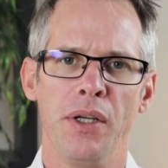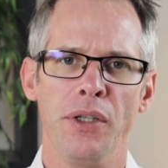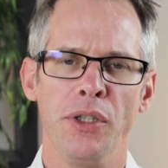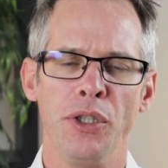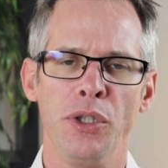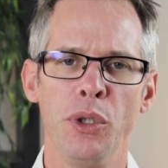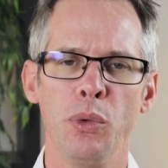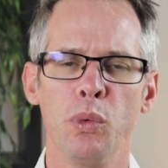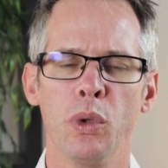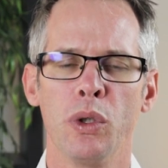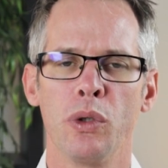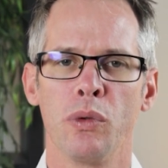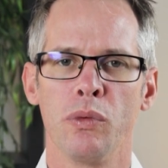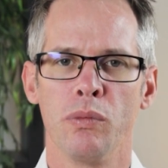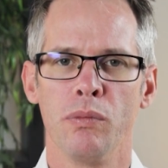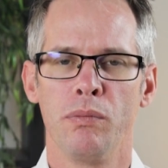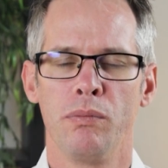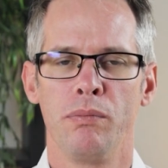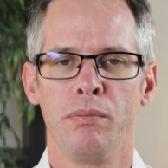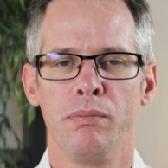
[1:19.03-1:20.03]
you
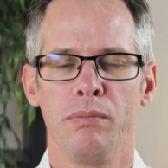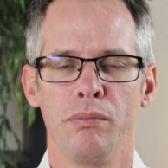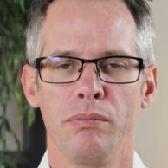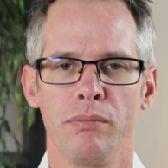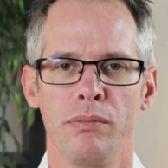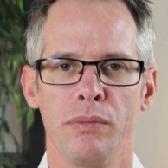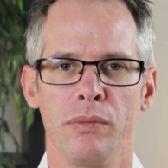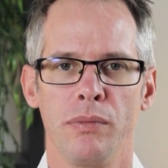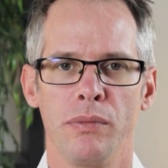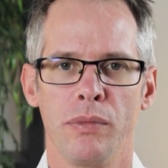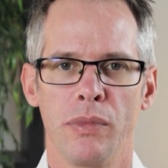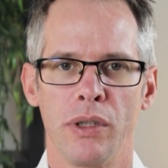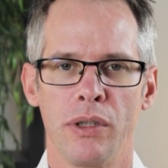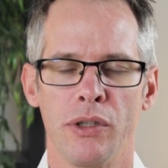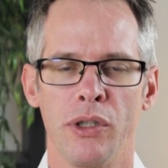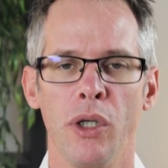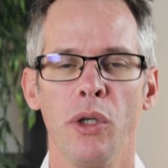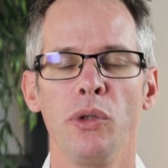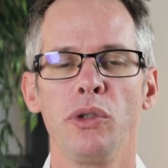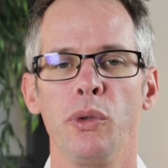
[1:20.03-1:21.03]
will
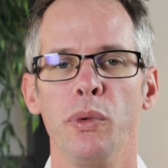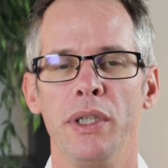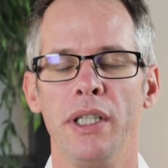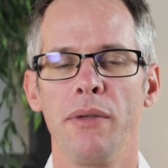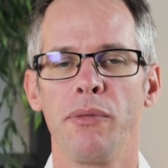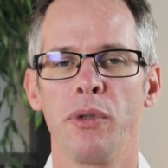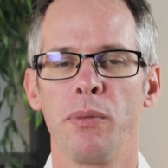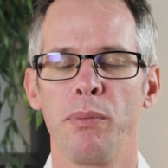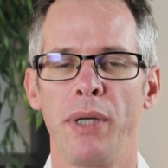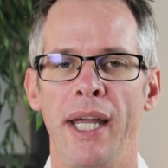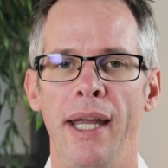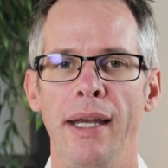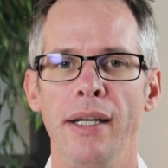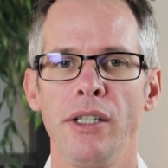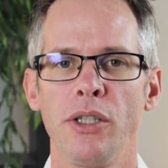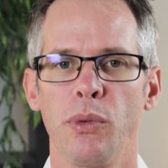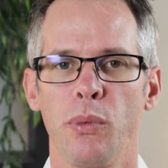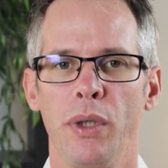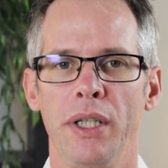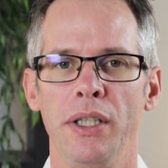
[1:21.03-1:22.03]
go to a different
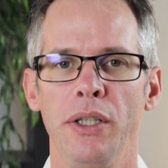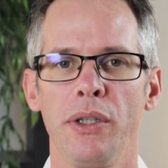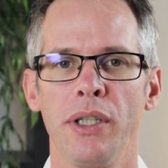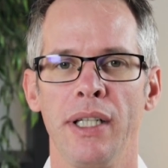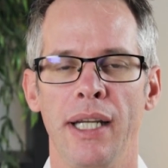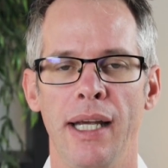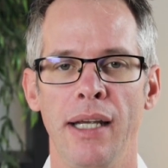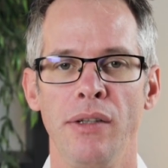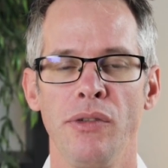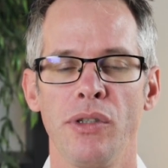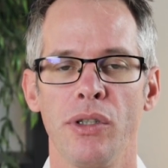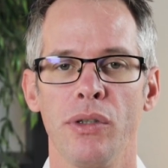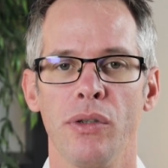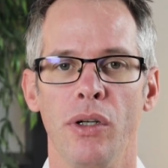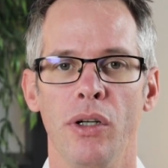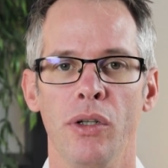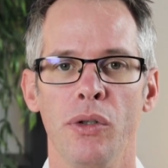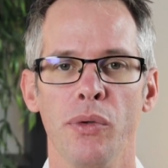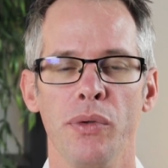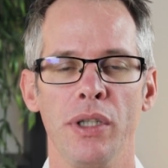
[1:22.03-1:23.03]
page where you can enter
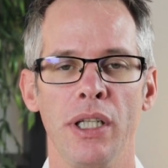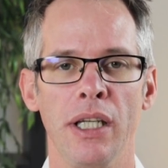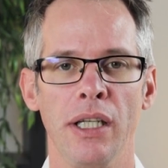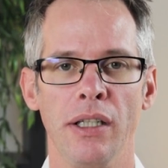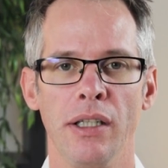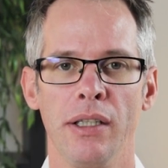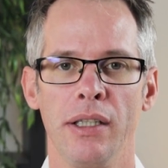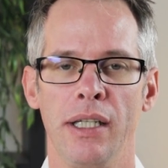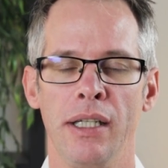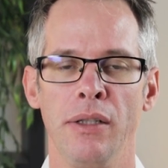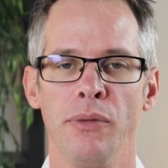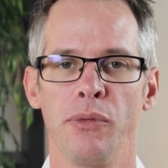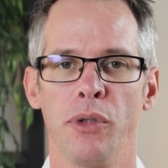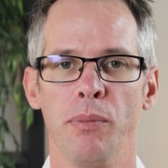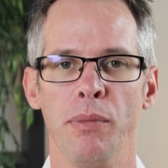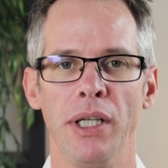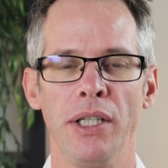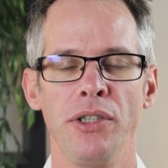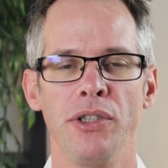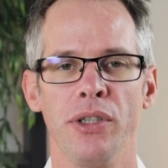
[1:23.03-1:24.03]
all the
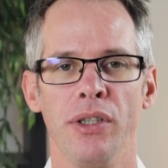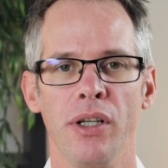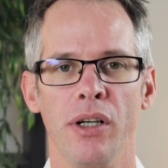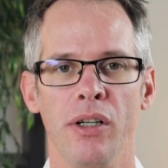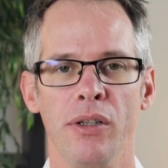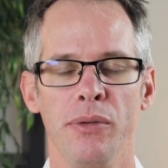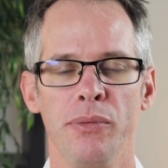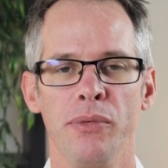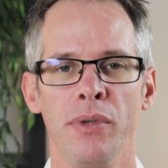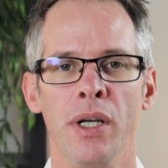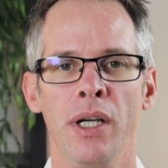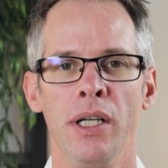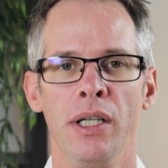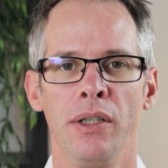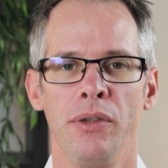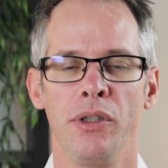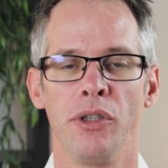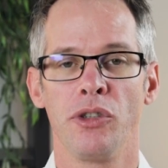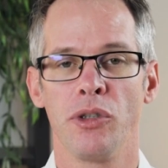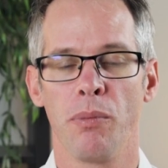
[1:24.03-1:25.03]
information of
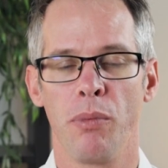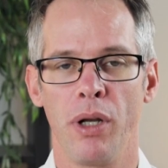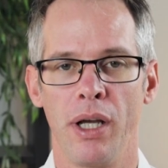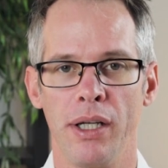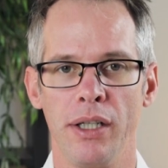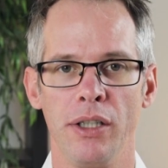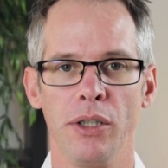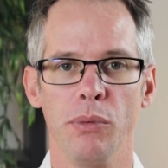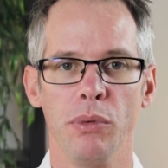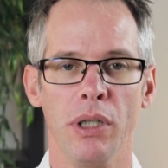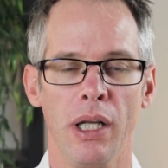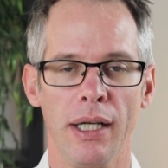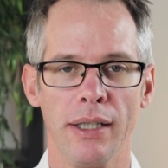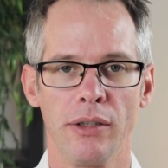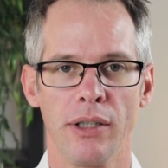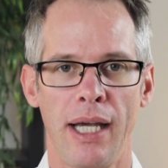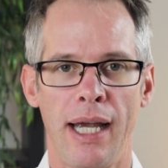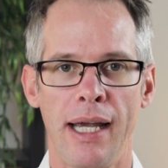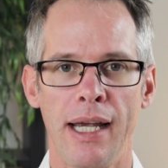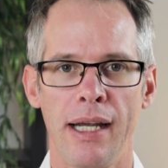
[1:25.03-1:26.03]
the supplier you would like
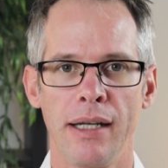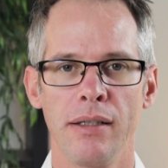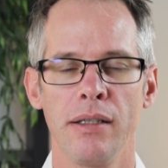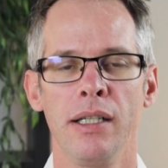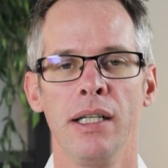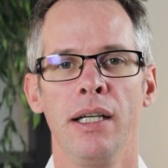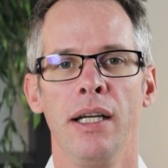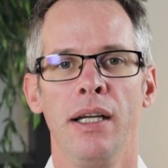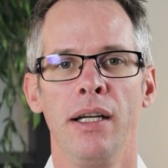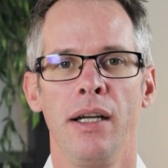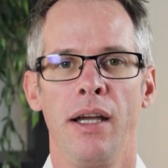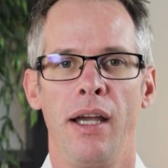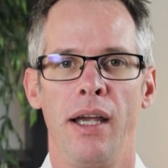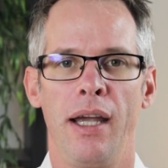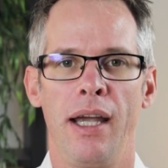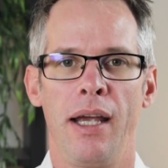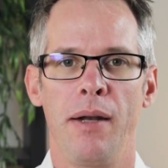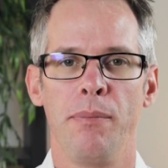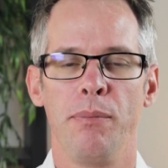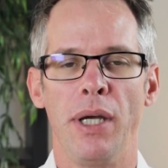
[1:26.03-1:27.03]
to add,
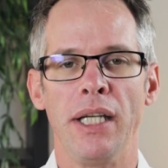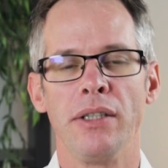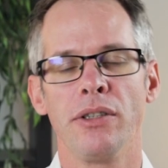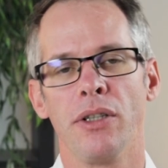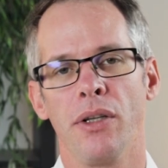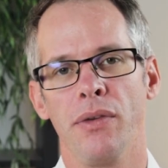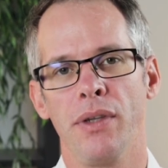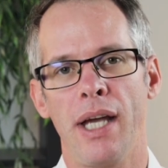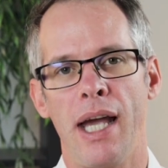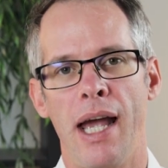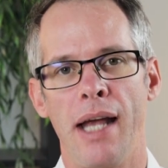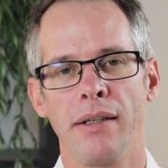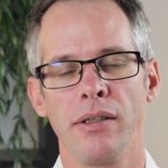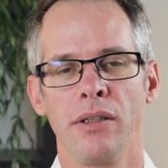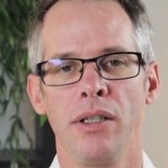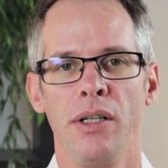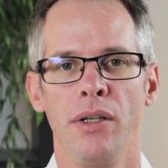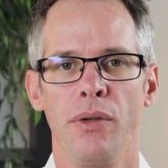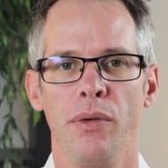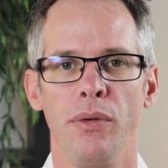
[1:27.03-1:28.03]
and based on that,
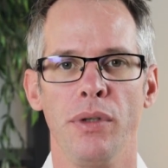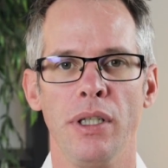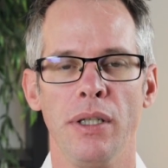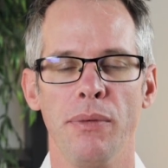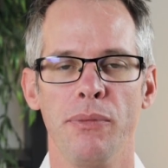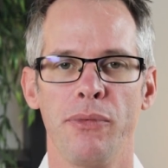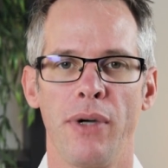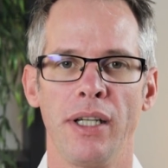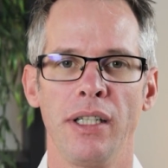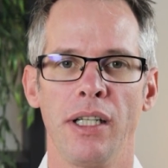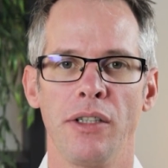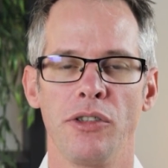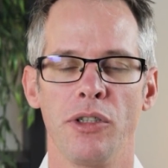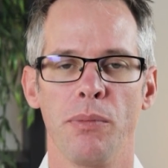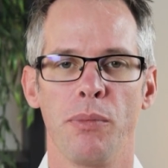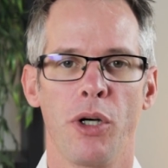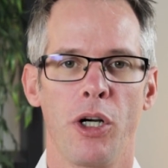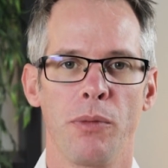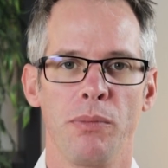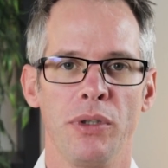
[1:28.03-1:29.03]
the finance
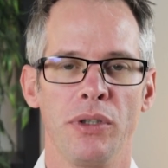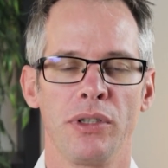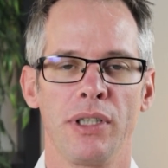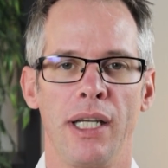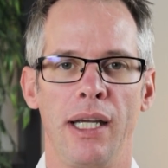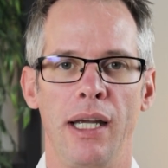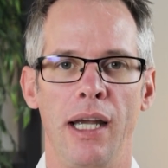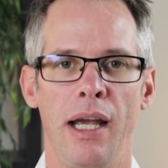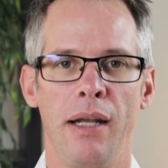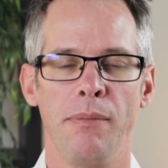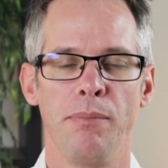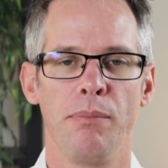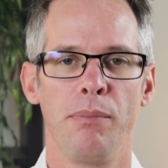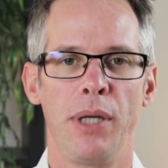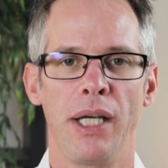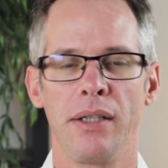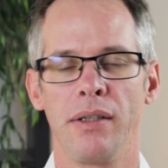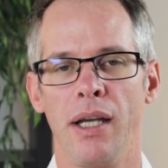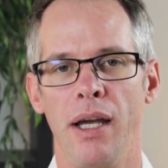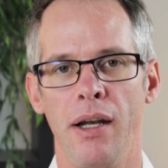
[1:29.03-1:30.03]
department can
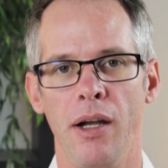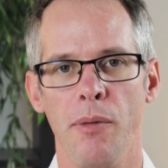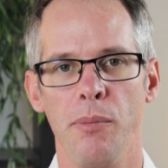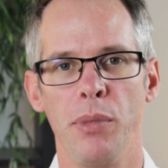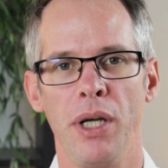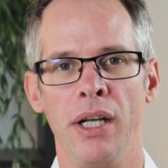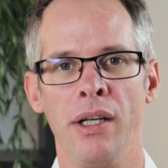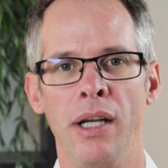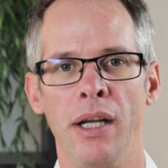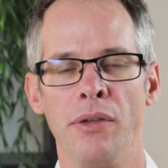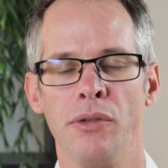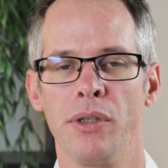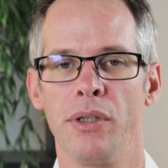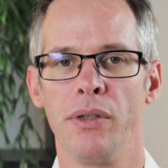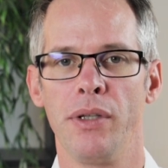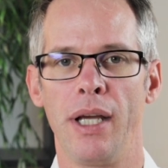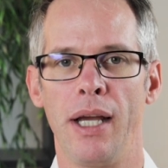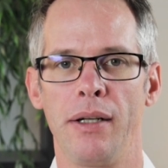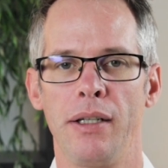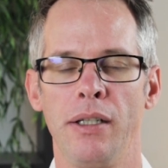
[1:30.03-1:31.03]
pick that up and enter
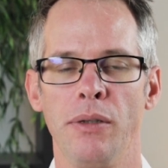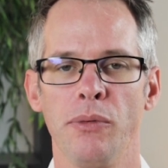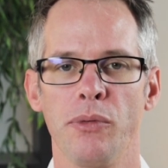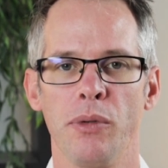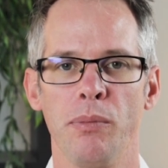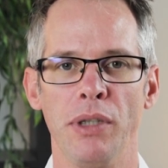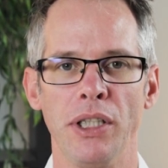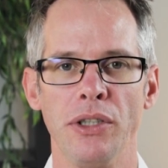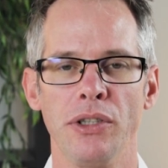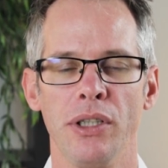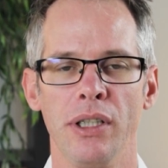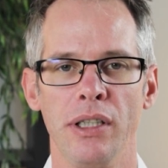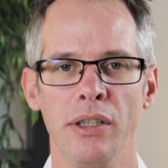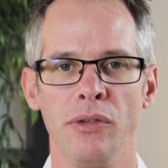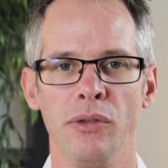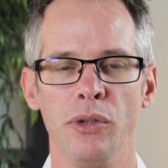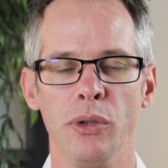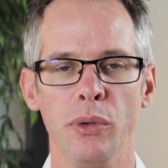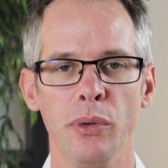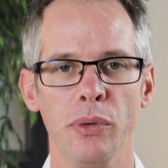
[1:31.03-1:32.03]
that information
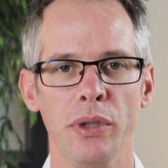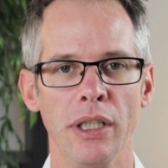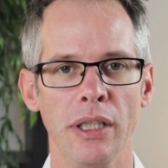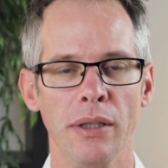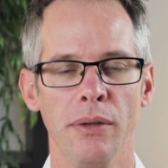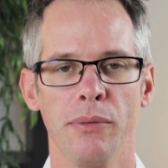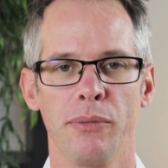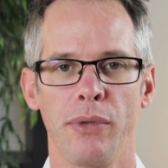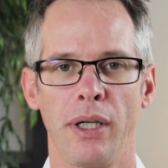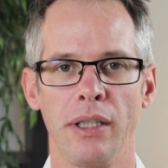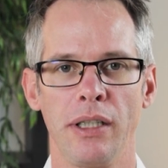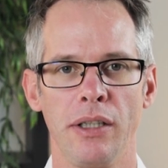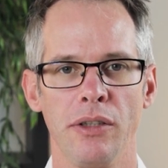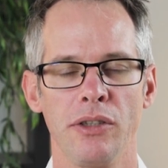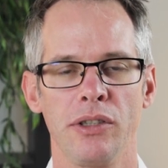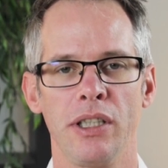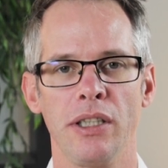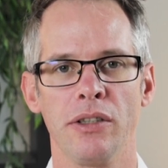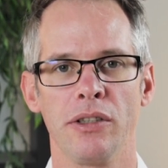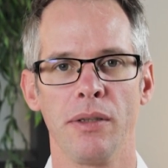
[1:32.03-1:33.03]
into the finance
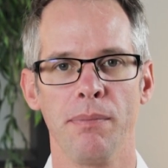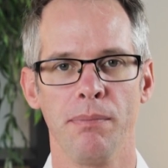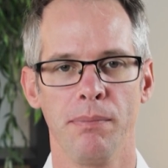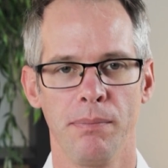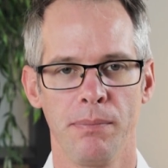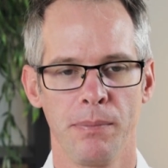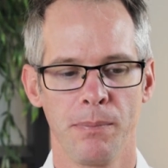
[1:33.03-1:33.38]
system.